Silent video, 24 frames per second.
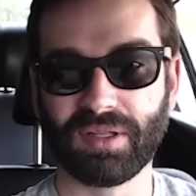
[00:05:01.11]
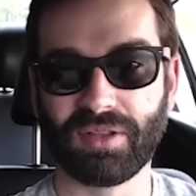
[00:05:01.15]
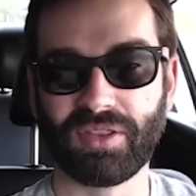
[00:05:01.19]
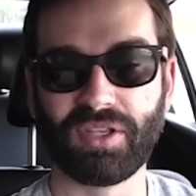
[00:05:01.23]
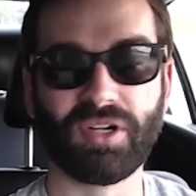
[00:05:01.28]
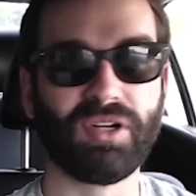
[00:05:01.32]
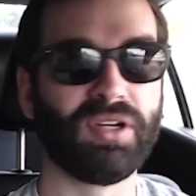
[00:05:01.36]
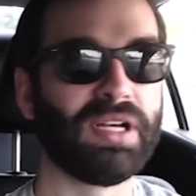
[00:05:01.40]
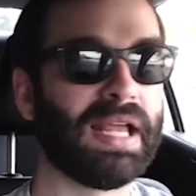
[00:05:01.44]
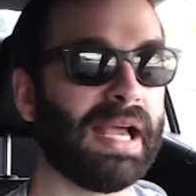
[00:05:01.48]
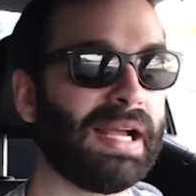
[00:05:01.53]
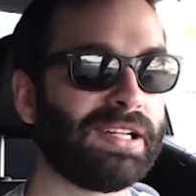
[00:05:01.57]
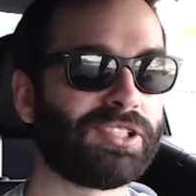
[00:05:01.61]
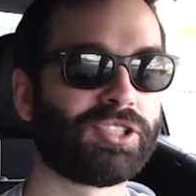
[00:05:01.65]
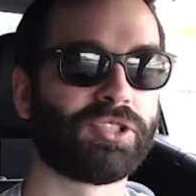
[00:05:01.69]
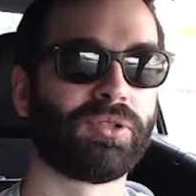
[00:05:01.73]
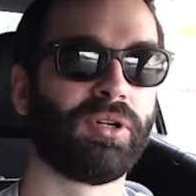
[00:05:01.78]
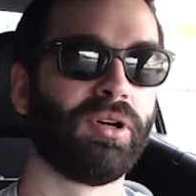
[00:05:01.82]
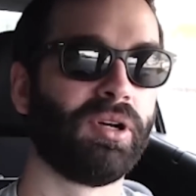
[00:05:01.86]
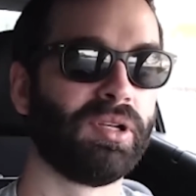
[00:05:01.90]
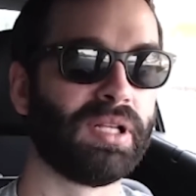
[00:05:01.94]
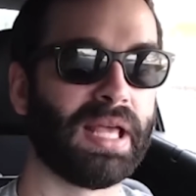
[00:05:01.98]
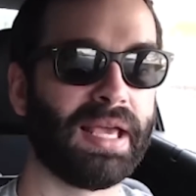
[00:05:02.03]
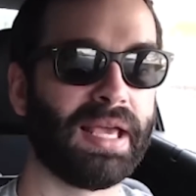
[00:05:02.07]
they're
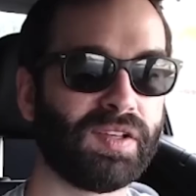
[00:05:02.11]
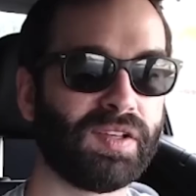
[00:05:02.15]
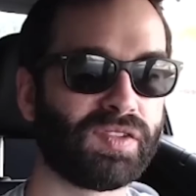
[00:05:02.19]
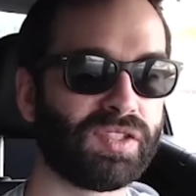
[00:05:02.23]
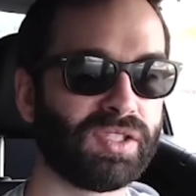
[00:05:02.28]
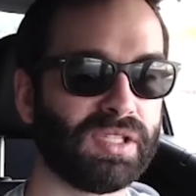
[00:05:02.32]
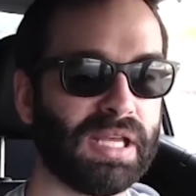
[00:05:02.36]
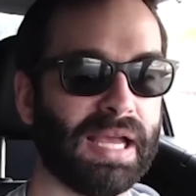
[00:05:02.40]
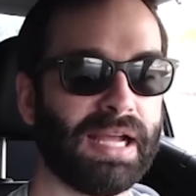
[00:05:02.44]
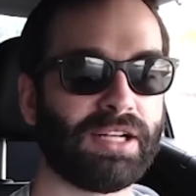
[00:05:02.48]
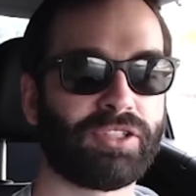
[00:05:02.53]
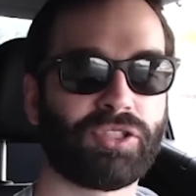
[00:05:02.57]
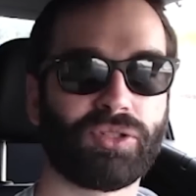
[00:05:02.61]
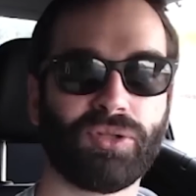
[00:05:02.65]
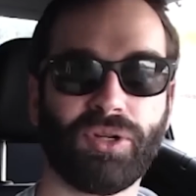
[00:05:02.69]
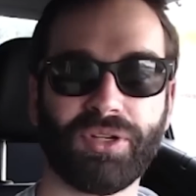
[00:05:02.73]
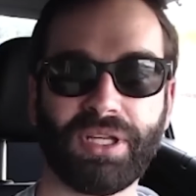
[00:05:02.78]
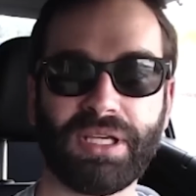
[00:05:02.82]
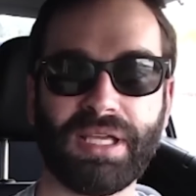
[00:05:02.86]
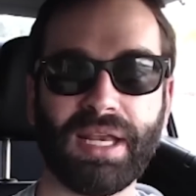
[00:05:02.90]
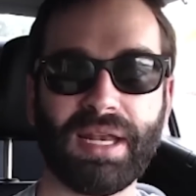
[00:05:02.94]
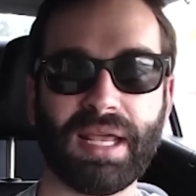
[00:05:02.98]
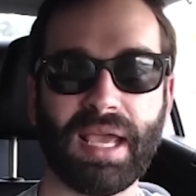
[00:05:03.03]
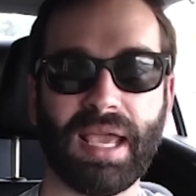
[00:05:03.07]
natural it's natural
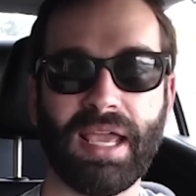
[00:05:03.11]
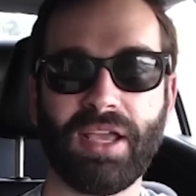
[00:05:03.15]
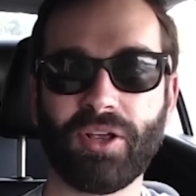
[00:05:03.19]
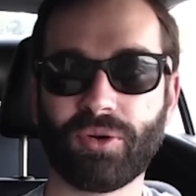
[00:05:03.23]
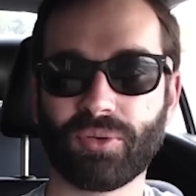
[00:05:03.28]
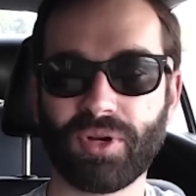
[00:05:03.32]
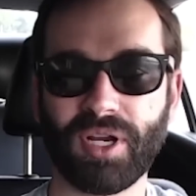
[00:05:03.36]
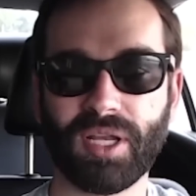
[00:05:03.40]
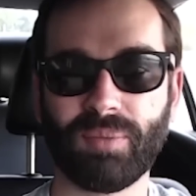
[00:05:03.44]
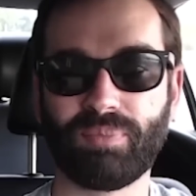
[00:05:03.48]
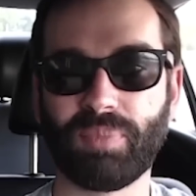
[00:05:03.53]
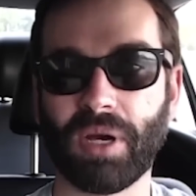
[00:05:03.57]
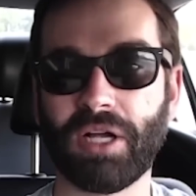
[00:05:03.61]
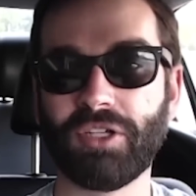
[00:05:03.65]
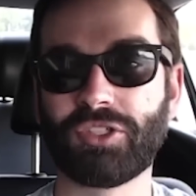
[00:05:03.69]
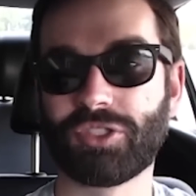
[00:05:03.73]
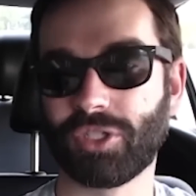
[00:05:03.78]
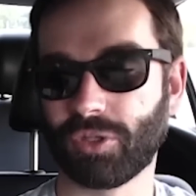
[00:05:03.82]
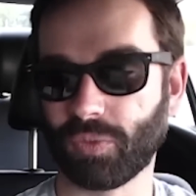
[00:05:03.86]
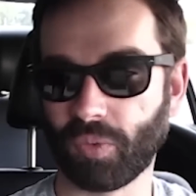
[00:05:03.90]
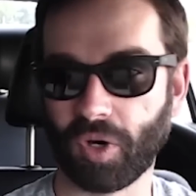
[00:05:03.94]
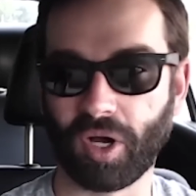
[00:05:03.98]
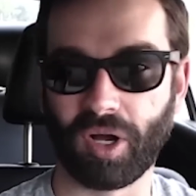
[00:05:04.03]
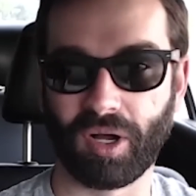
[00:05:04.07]
to get angry and punch
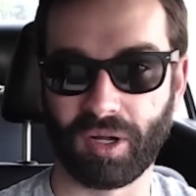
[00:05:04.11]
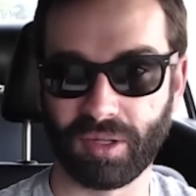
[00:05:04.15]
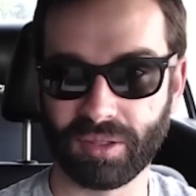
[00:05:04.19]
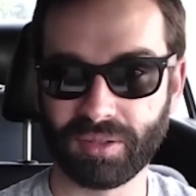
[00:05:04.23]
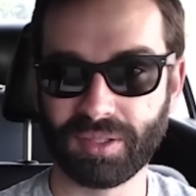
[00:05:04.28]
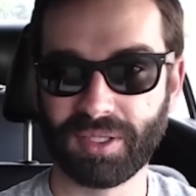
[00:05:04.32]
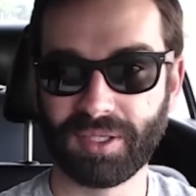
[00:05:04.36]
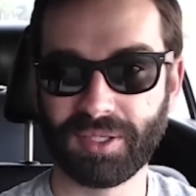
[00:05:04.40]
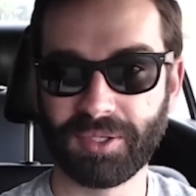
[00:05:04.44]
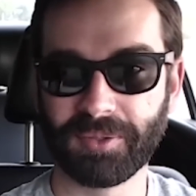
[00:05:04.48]
a wall